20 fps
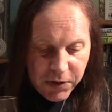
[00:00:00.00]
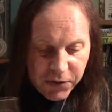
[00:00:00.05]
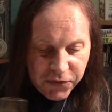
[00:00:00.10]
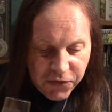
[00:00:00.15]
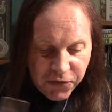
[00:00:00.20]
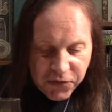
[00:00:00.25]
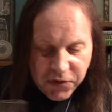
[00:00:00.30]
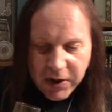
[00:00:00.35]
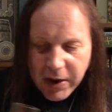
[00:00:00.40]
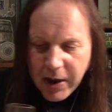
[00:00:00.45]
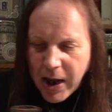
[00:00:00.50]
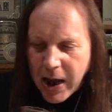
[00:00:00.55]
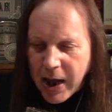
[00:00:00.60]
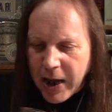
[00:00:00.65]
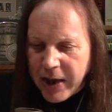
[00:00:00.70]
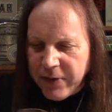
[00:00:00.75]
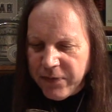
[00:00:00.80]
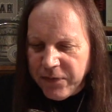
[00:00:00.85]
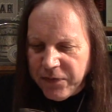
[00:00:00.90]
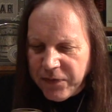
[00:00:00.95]
This is the
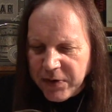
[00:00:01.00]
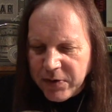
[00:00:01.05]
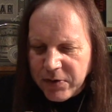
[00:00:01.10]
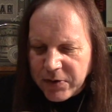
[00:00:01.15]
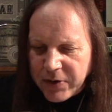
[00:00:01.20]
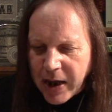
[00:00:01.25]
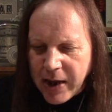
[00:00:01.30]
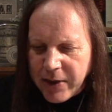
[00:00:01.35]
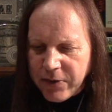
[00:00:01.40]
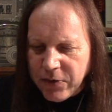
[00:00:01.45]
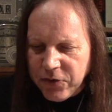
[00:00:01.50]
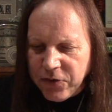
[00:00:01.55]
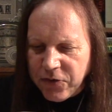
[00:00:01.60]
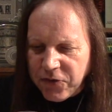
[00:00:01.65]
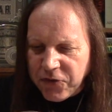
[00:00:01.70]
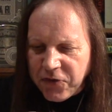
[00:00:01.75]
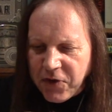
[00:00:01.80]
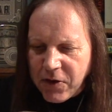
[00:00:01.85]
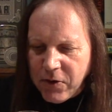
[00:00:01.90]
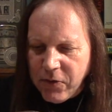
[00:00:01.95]
hand-filled at the
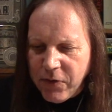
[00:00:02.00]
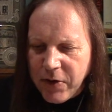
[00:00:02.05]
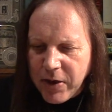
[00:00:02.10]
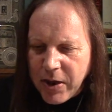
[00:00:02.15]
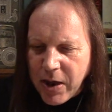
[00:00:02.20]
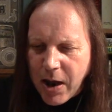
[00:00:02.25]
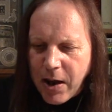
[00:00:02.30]
distillery.